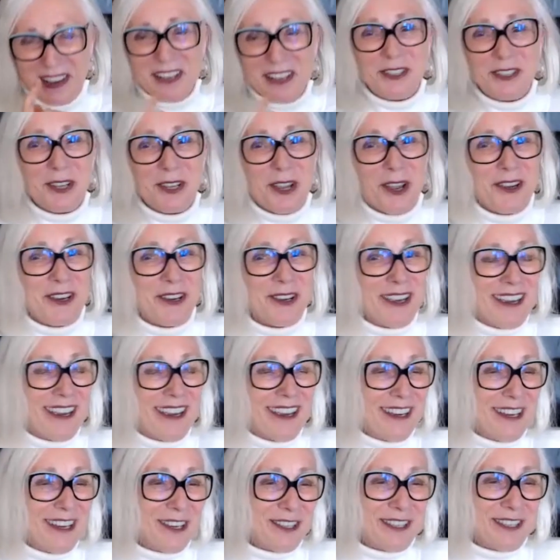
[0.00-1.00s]
it's like
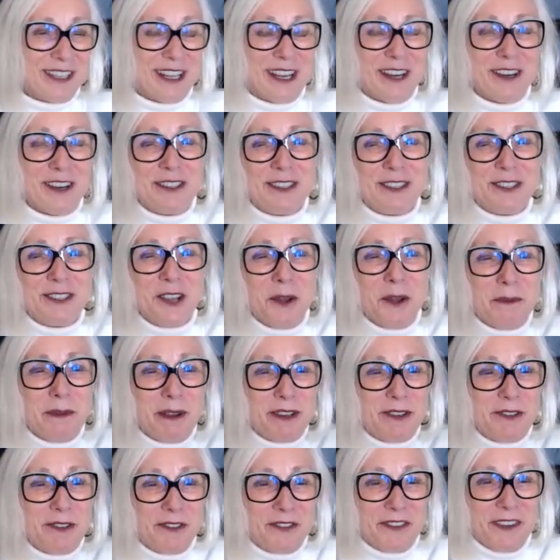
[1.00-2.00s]
it's, there's so
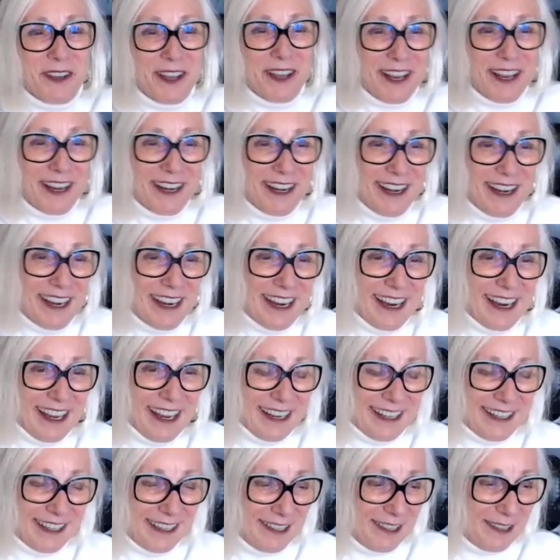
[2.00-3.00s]
much fun
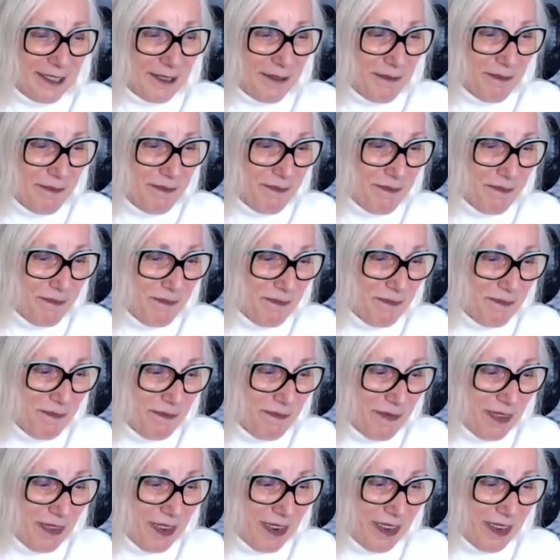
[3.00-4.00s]
and
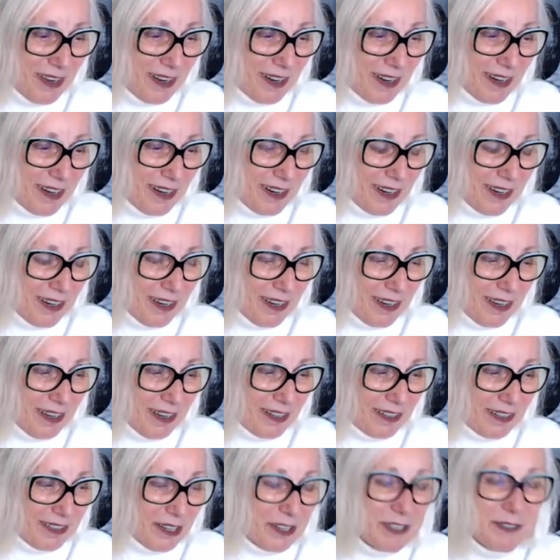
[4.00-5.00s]

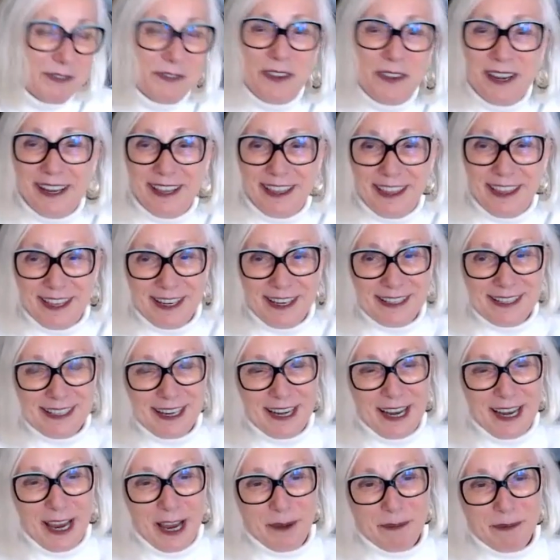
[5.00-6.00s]
uh, there's funny things
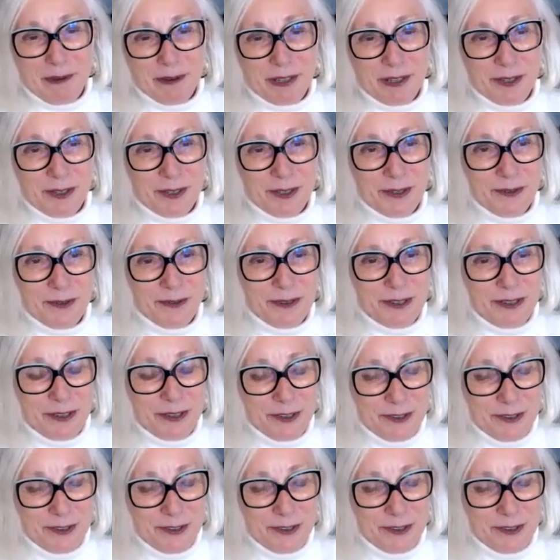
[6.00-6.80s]
that happen, you know, when